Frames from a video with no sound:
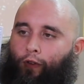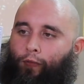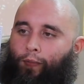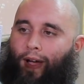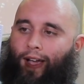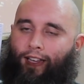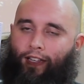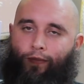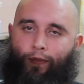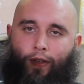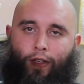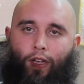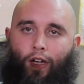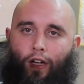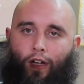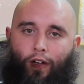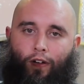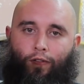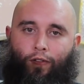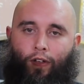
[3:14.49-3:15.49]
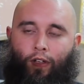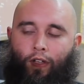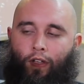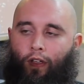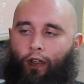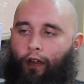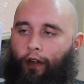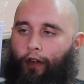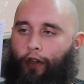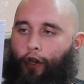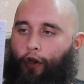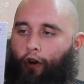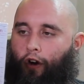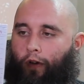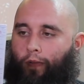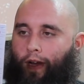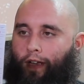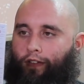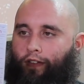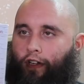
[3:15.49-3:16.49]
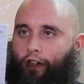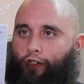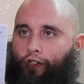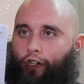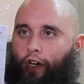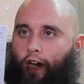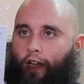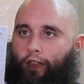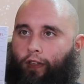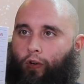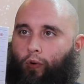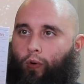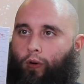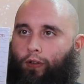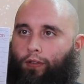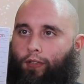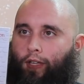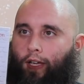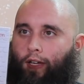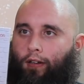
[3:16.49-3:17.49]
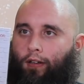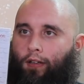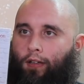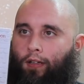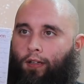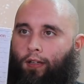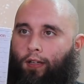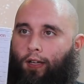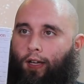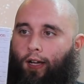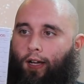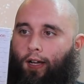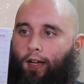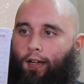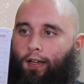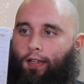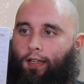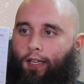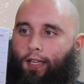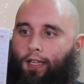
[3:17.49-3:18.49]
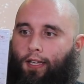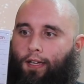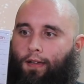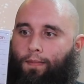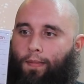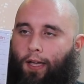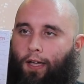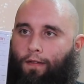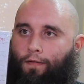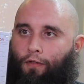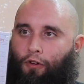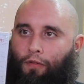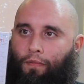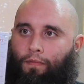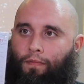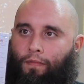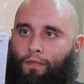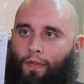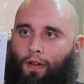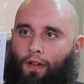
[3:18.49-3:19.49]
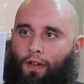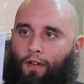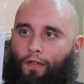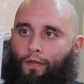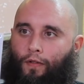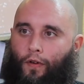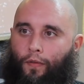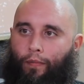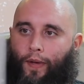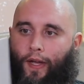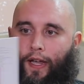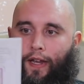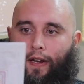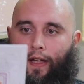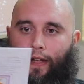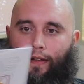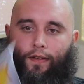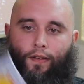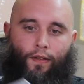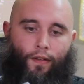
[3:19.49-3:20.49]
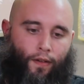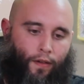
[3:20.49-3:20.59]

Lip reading: It reminds me of You Are My Sunshine, the quilt that Kia made for Peanut